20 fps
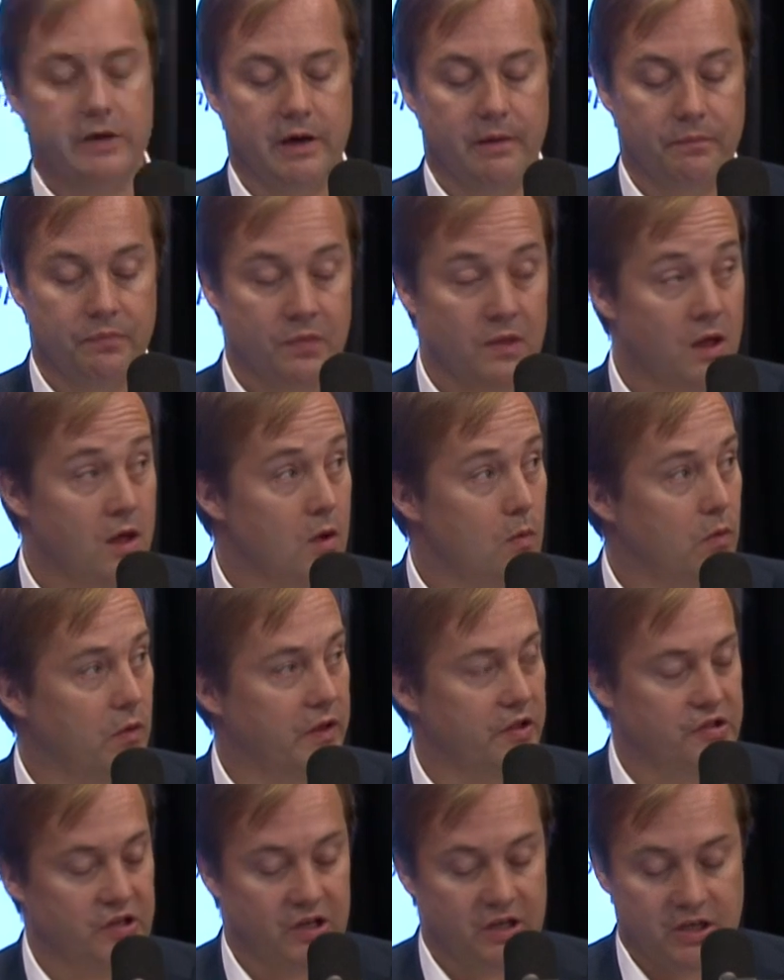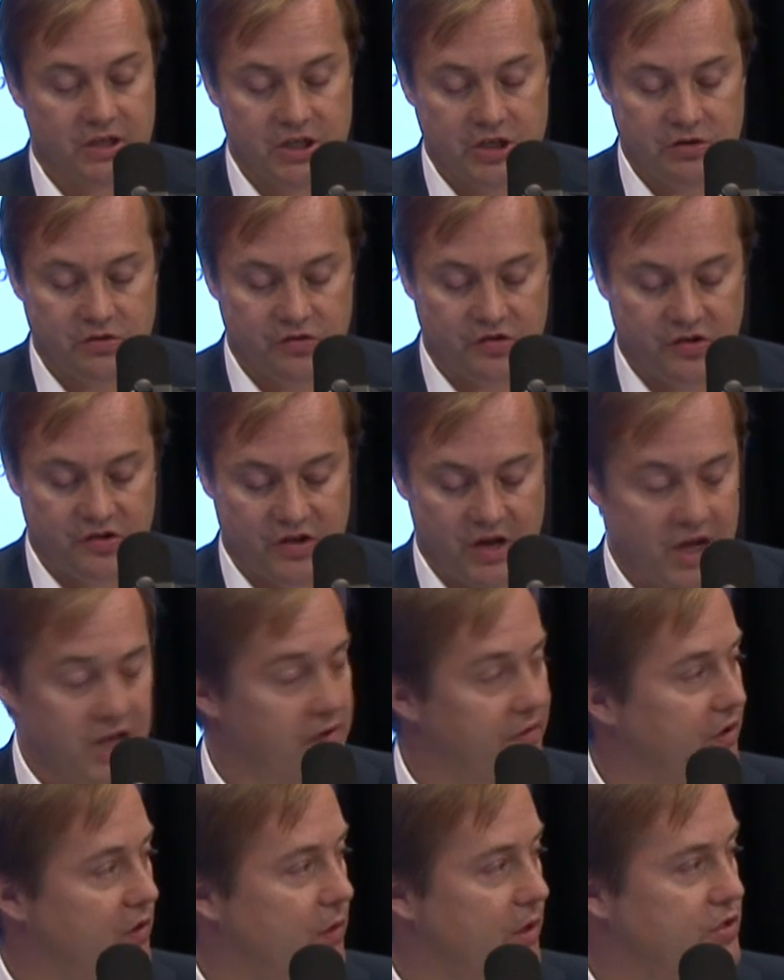Yeah. Well, listen, continue your success. You
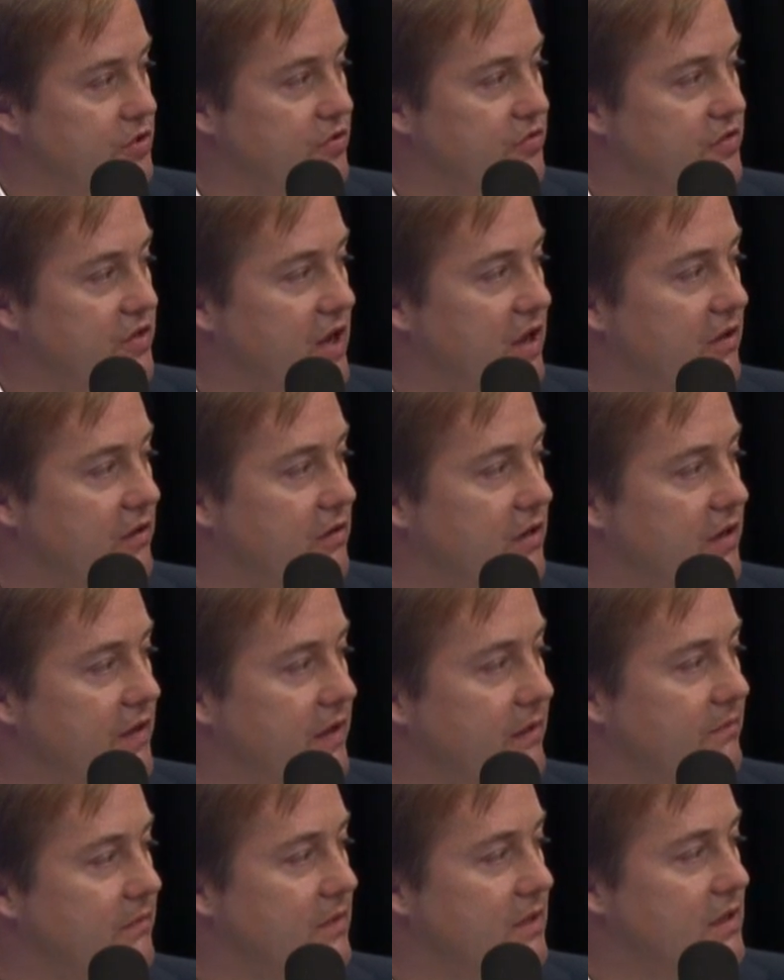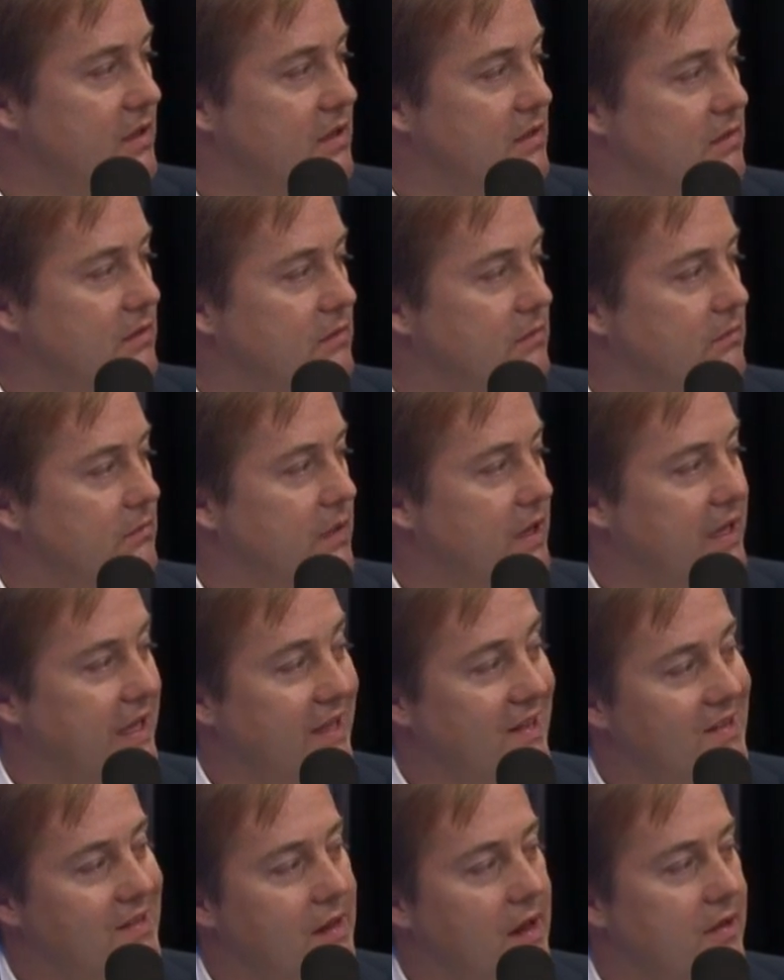have any questions, Tyler, or anything? No. Nope. Any
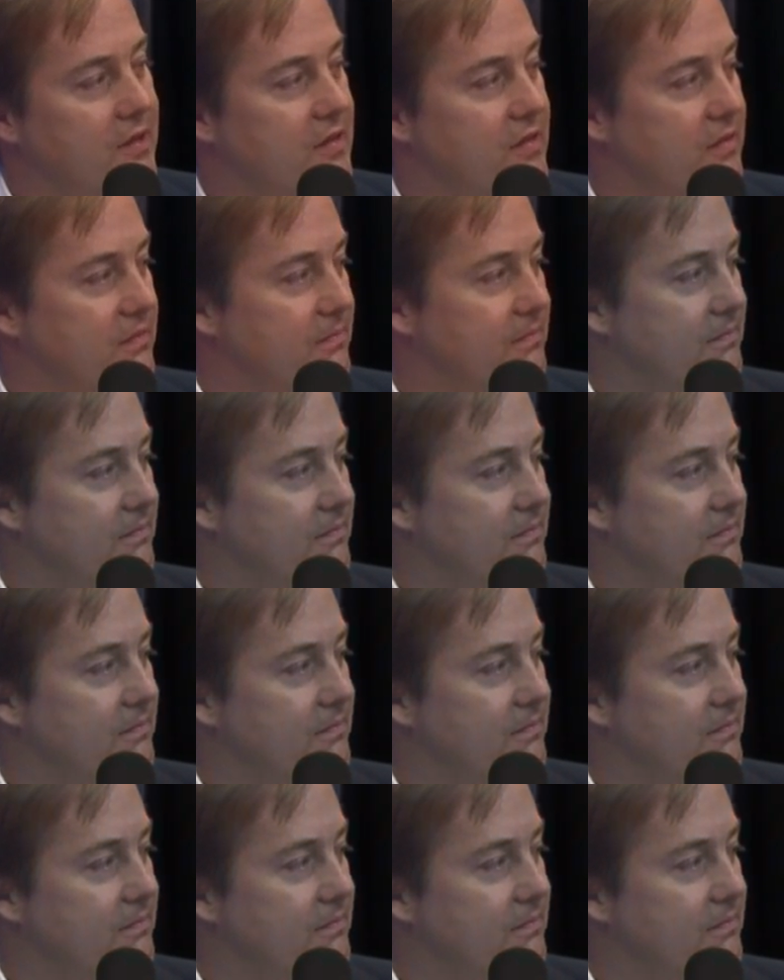insights?